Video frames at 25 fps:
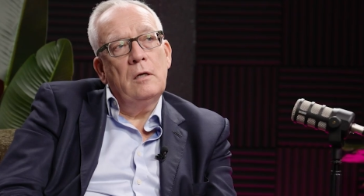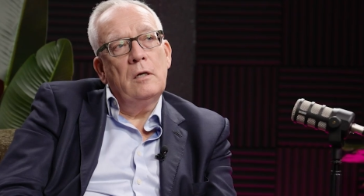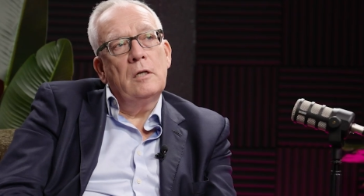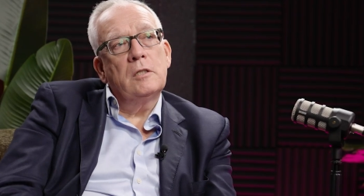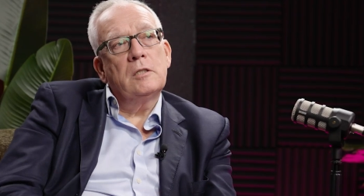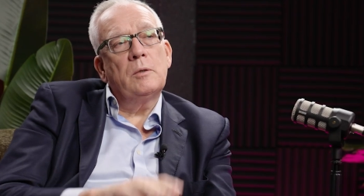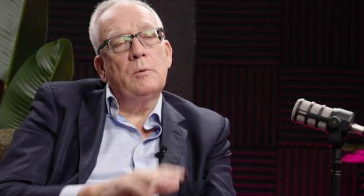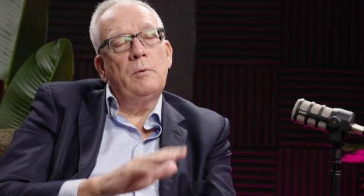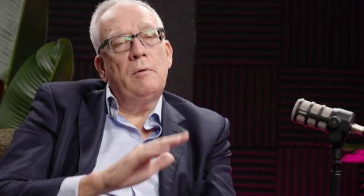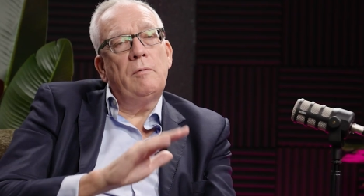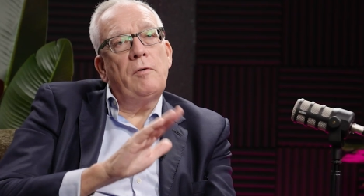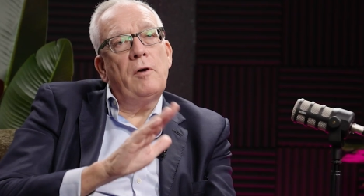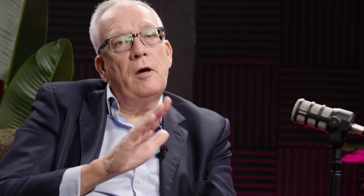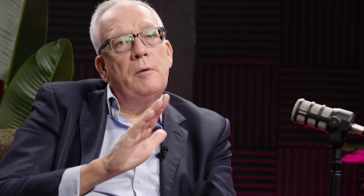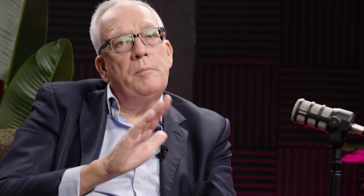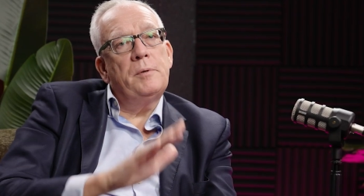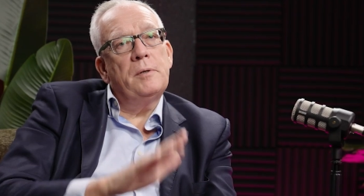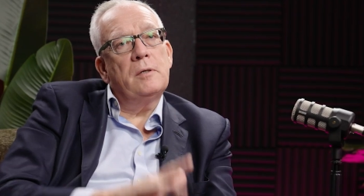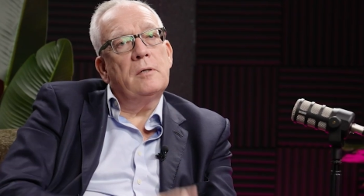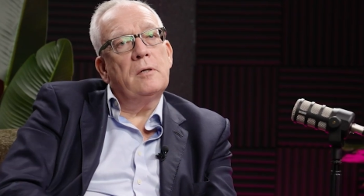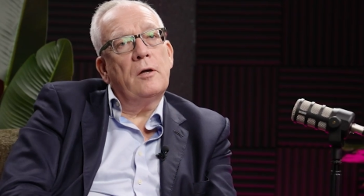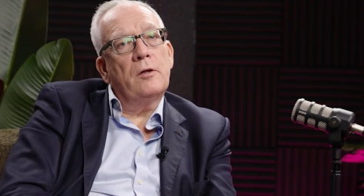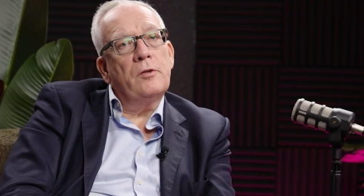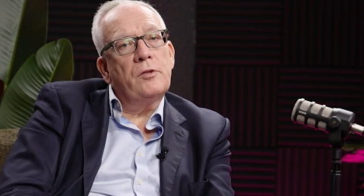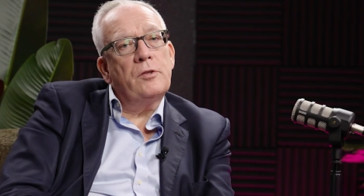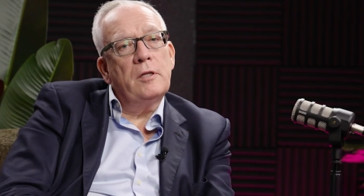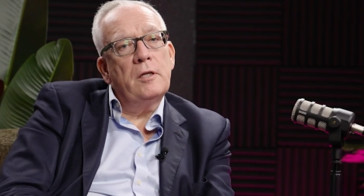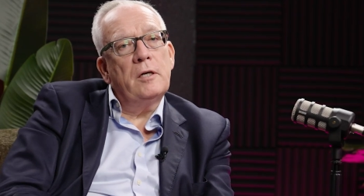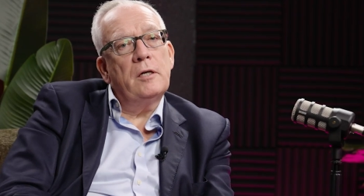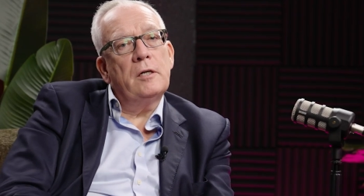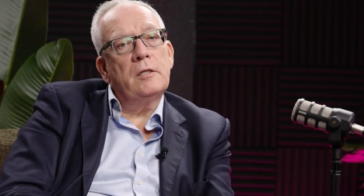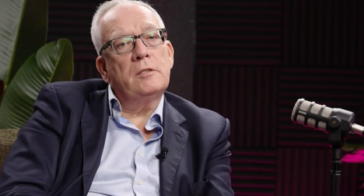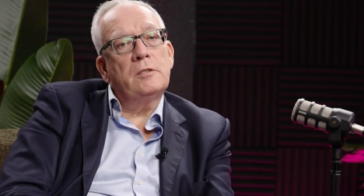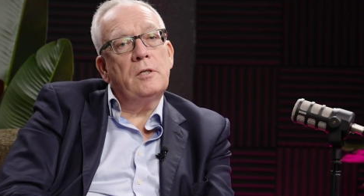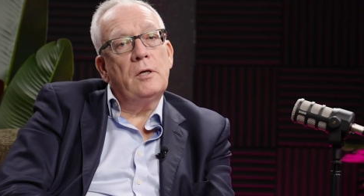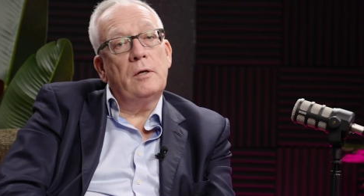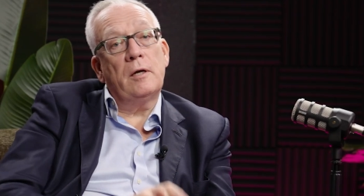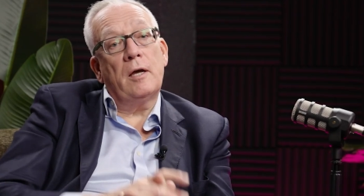So we've opened our third,
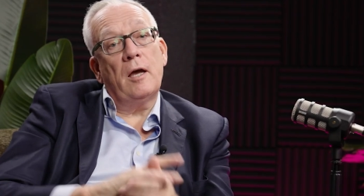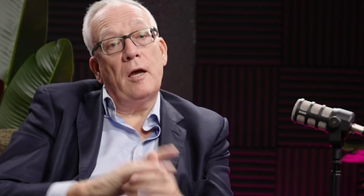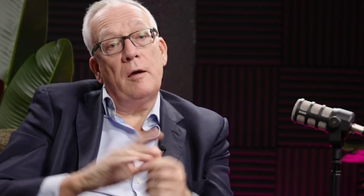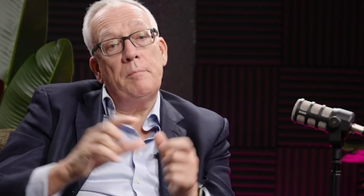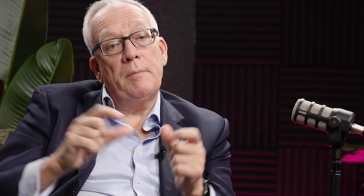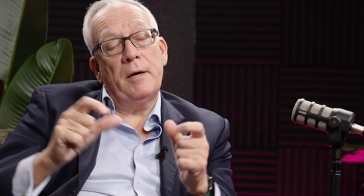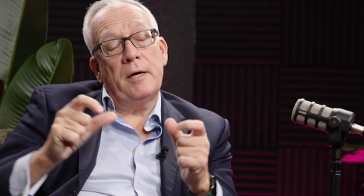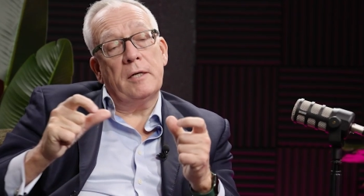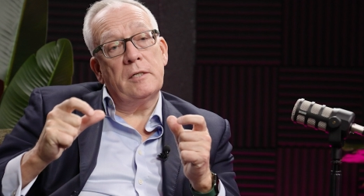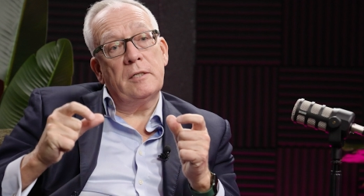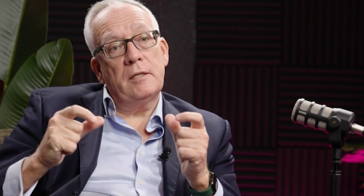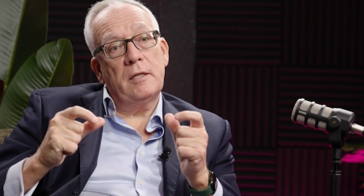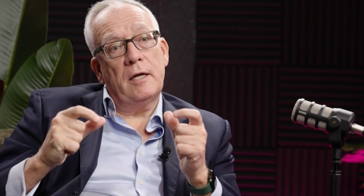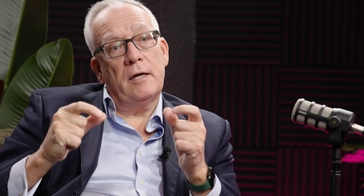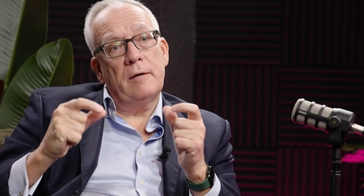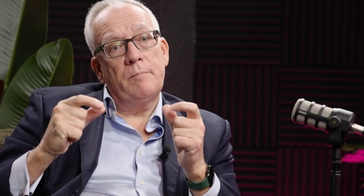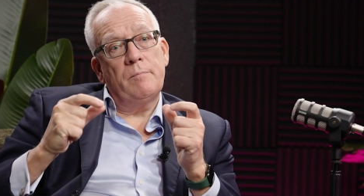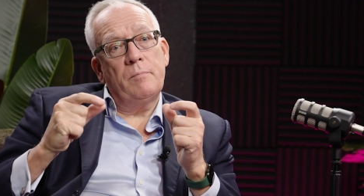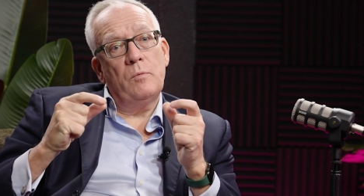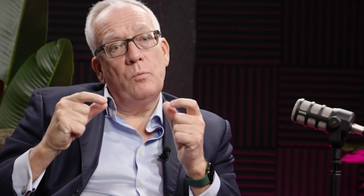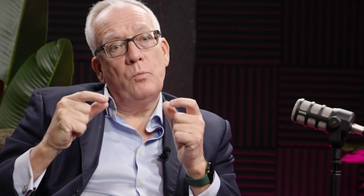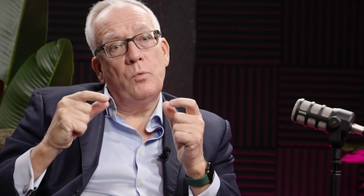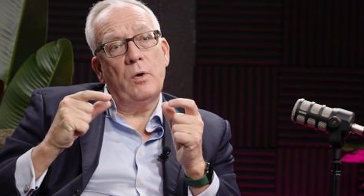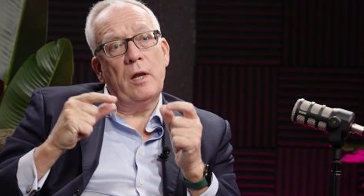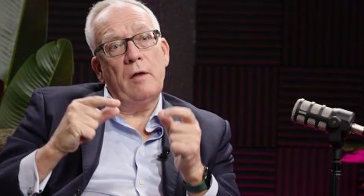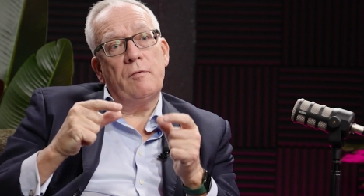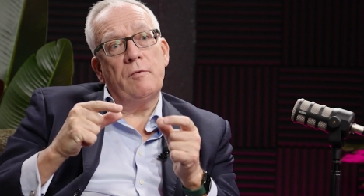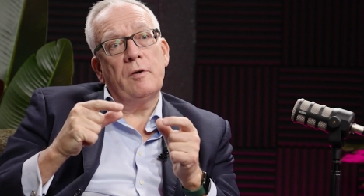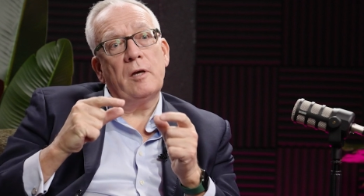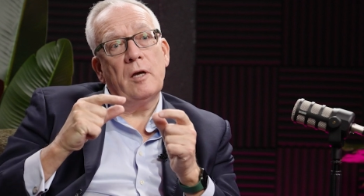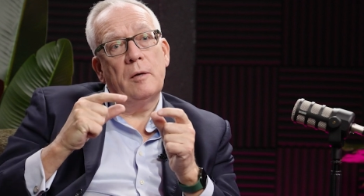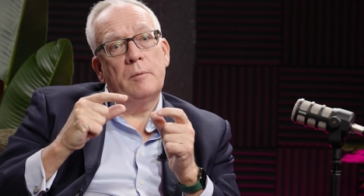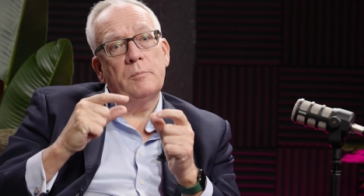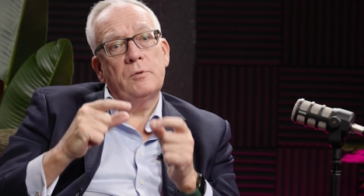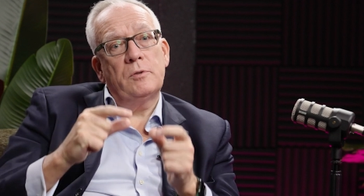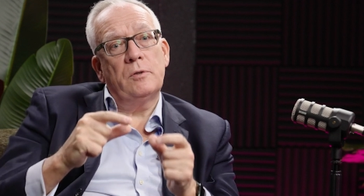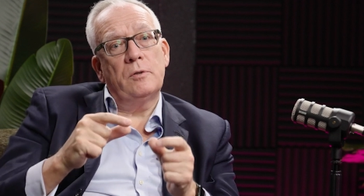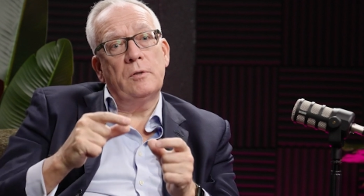so going back to that, whatever
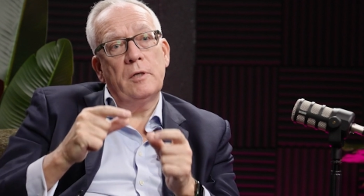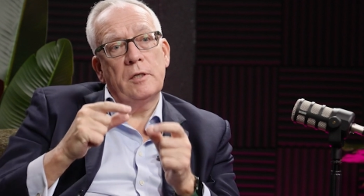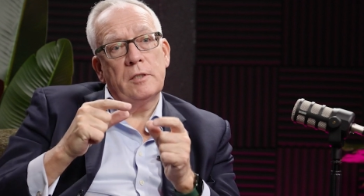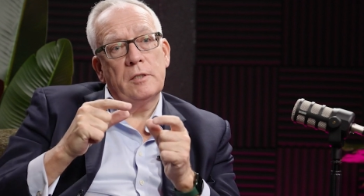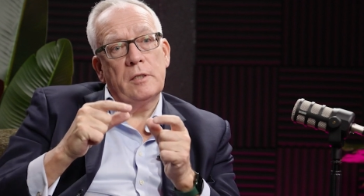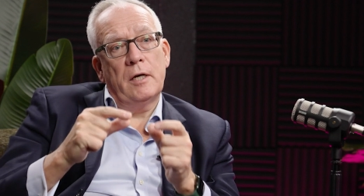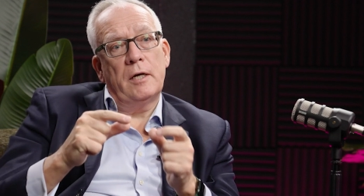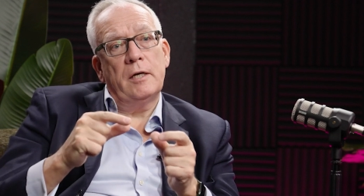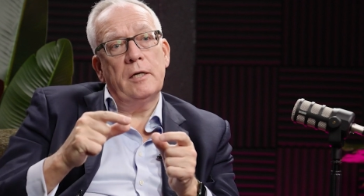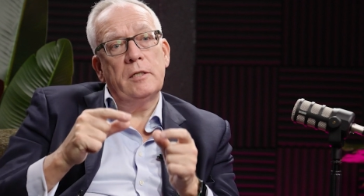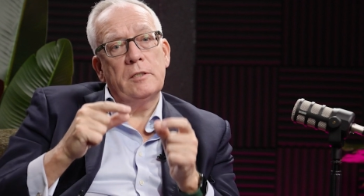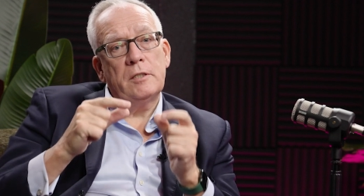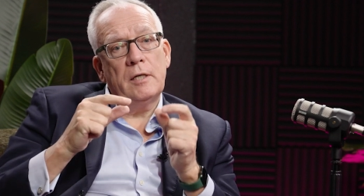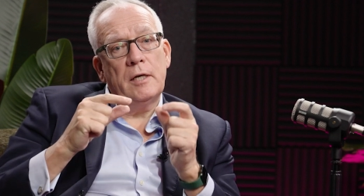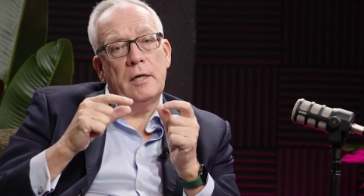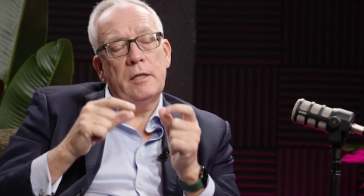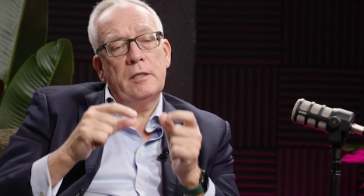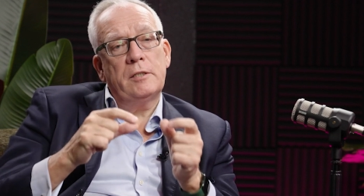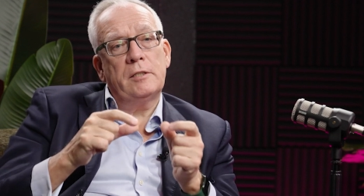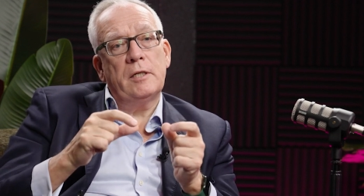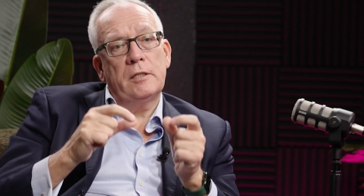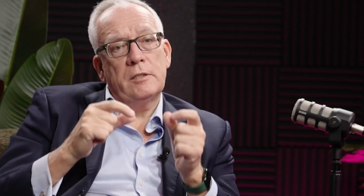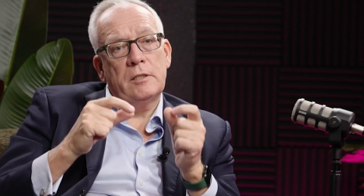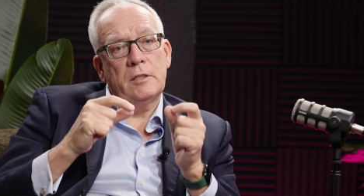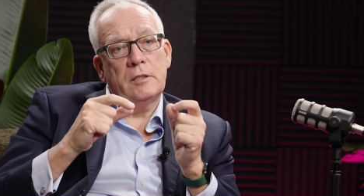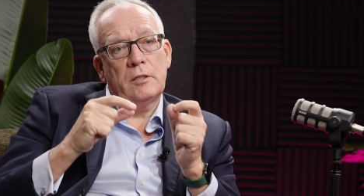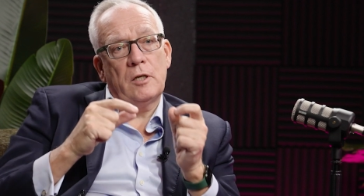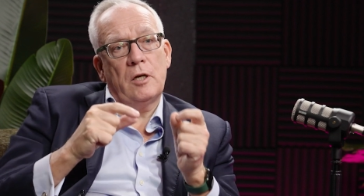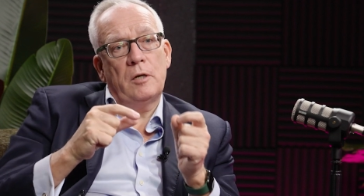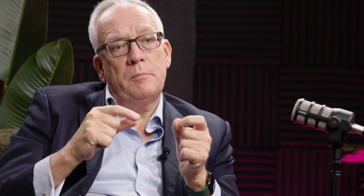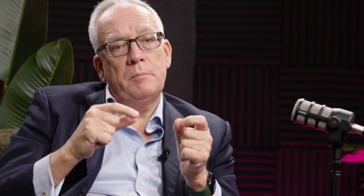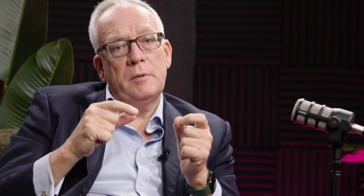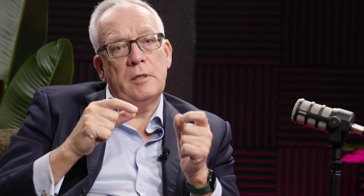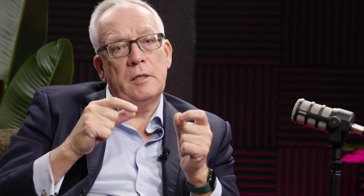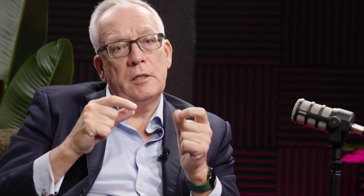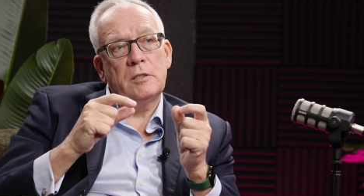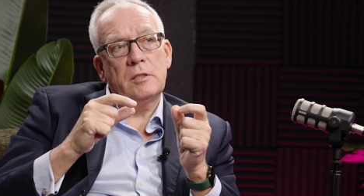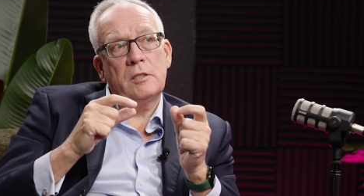comes through those gates, the NHS has
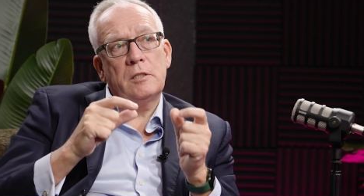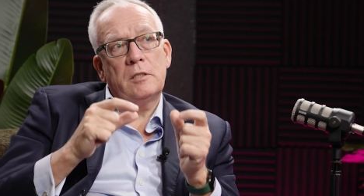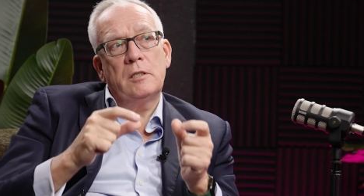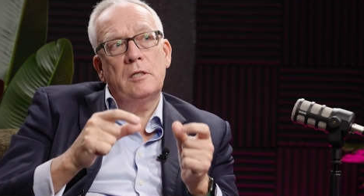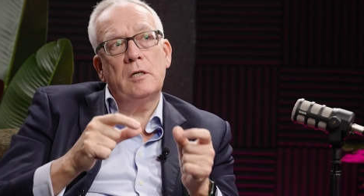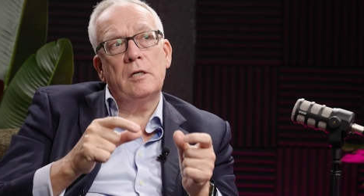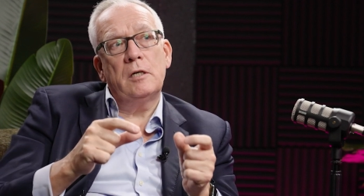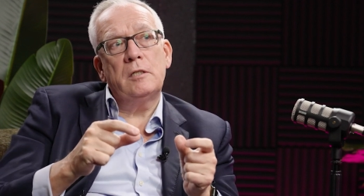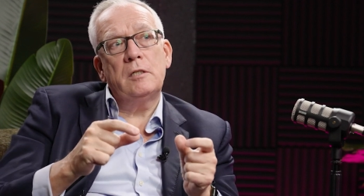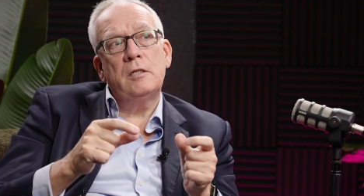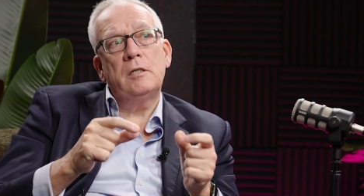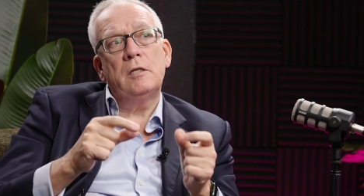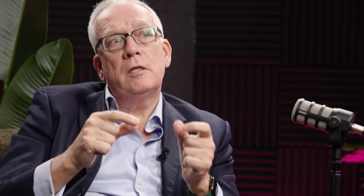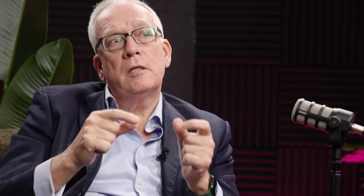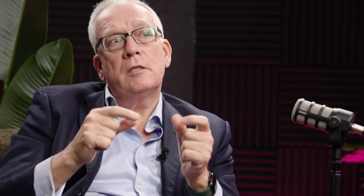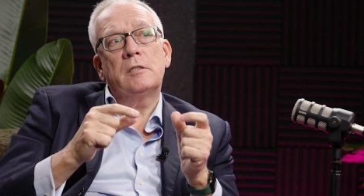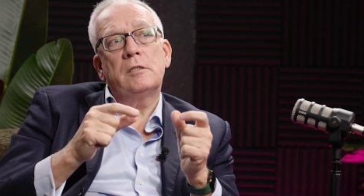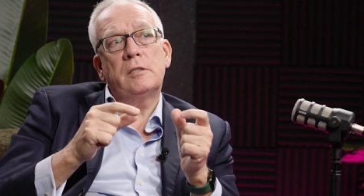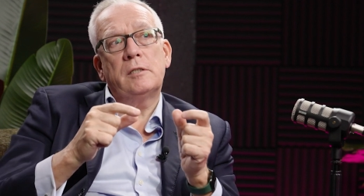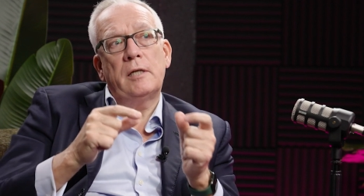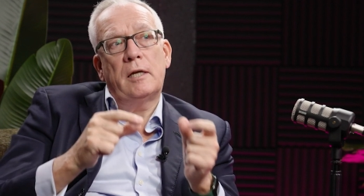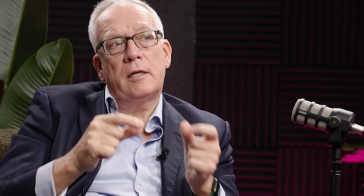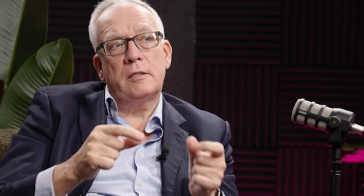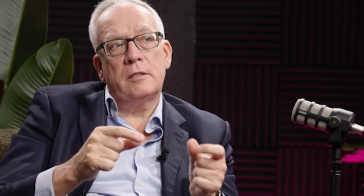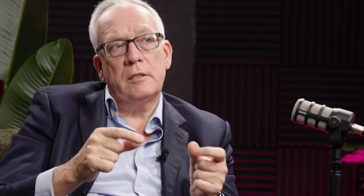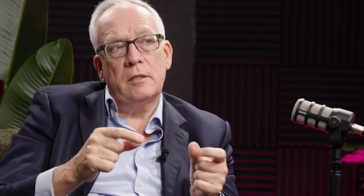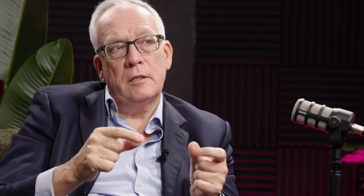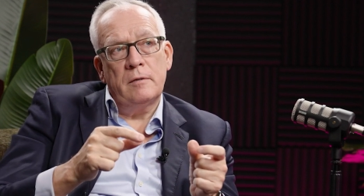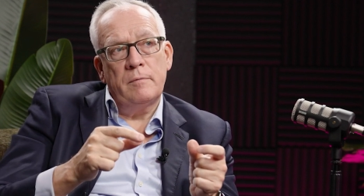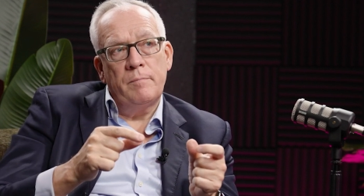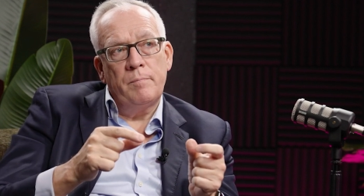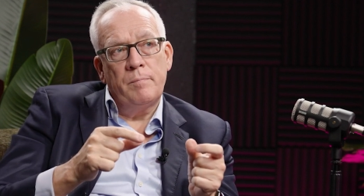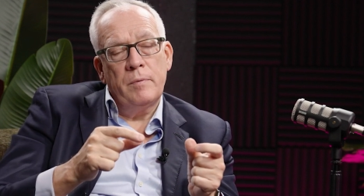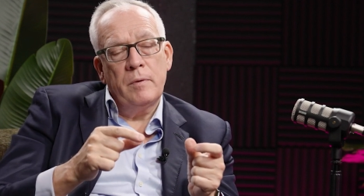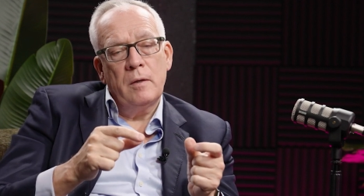opened its 30th centre